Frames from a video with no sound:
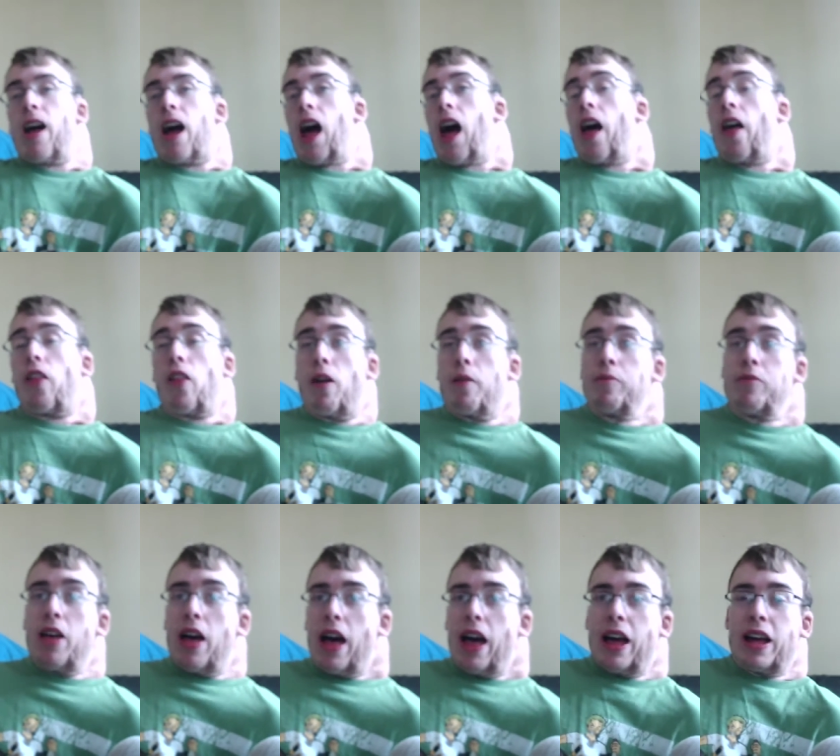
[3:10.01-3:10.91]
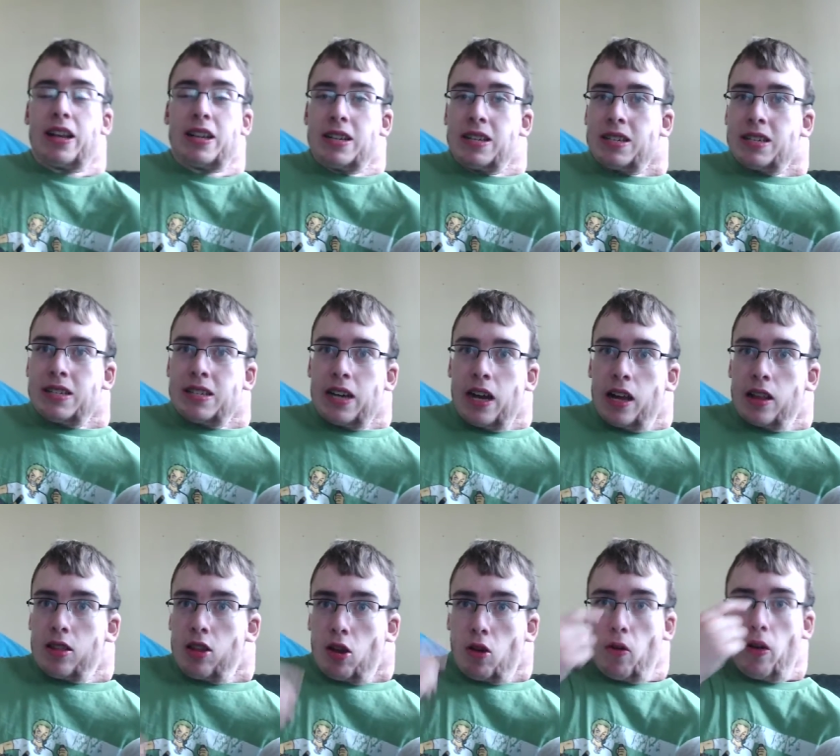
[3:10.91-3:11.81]
I love that.
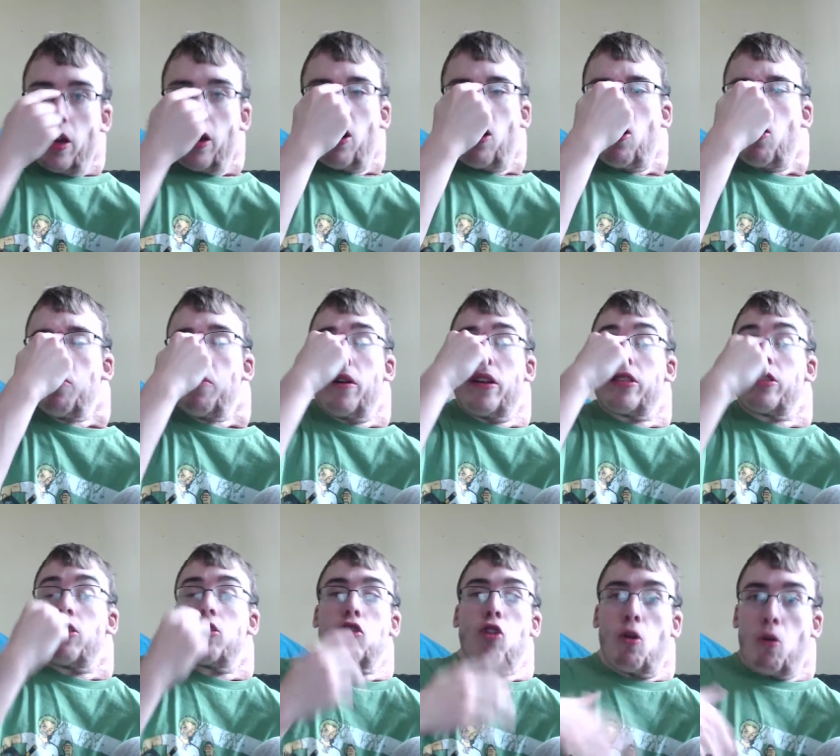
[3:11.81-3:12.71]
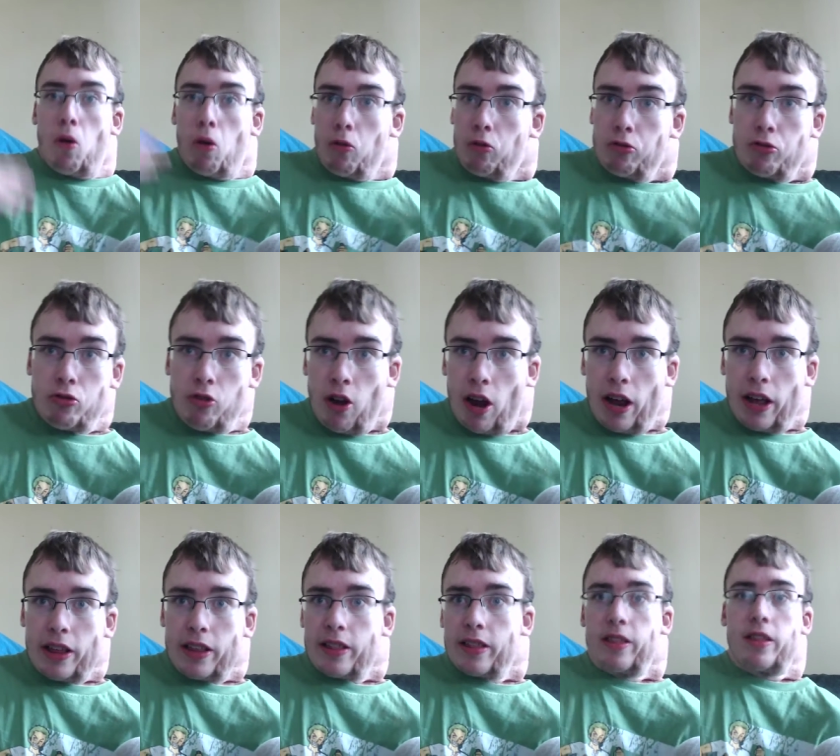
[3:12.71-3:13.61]
It's a great homage to Zoro's
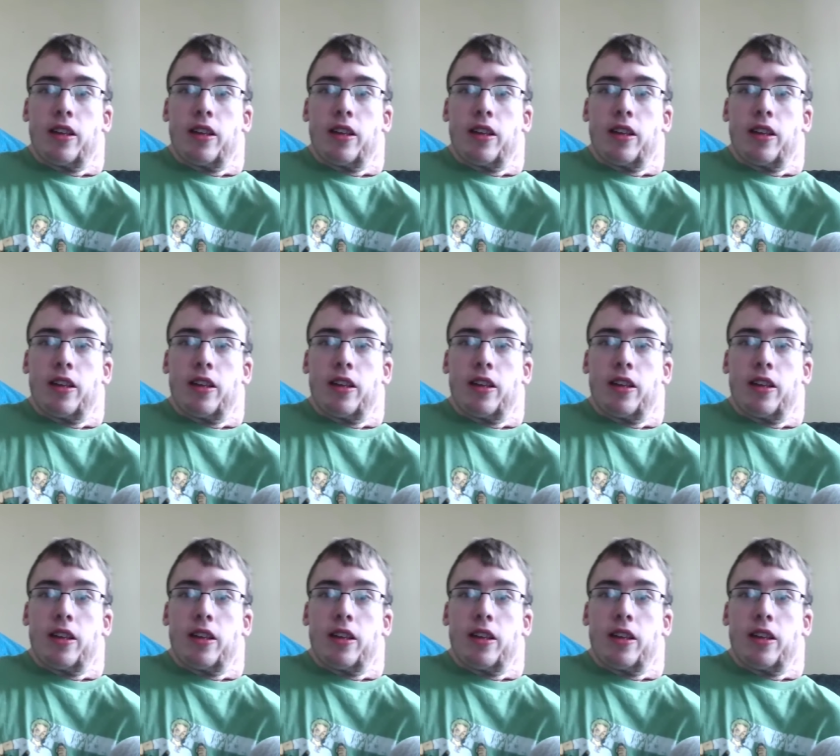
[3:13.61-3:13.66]
strength.